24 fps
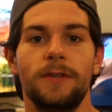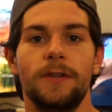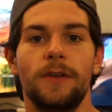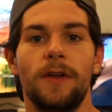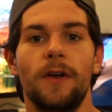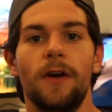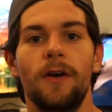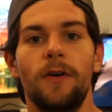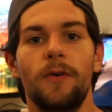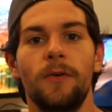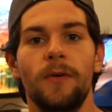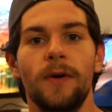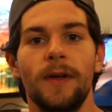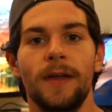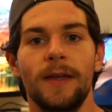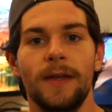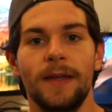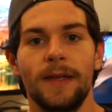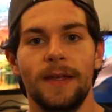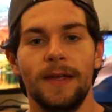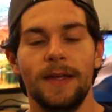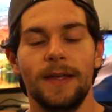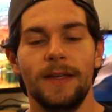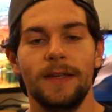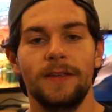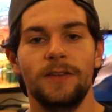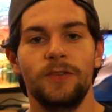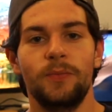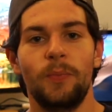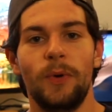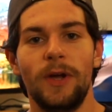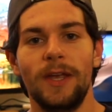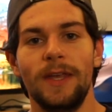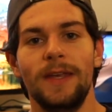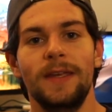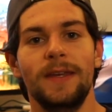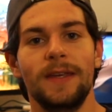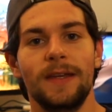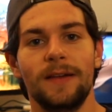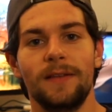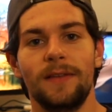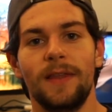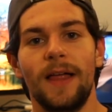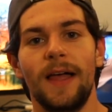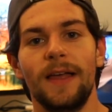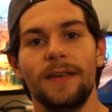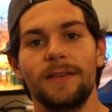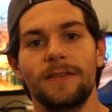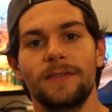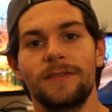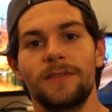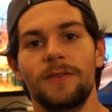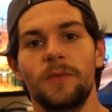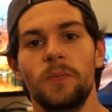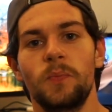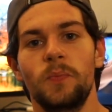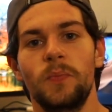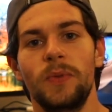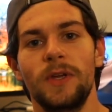go is by eating less,